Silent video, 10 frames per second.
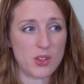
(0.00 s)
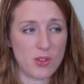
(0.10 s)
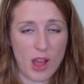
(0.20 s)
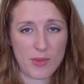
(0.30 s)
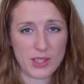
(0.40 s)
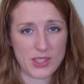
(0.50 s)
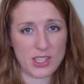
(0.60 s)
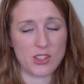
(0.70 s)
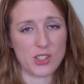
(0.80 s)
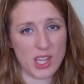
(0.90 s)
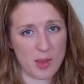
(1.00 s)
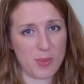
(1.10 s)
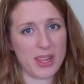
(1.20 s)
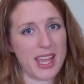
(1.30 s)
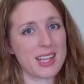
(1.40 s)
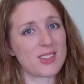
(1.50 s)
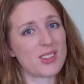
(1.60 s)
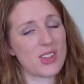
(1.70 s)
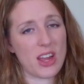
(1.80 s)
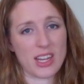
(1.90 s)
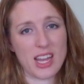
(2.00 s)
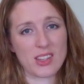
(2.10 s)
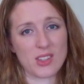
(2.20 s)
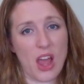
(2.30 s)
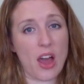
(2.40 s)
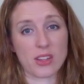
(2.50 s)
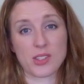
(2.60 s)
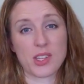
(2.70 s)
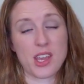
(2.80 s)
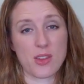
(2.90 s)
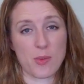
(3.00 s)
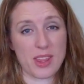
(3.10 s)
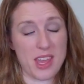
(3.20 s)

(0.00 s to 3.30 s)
I also obviously just like plain stockinette socks,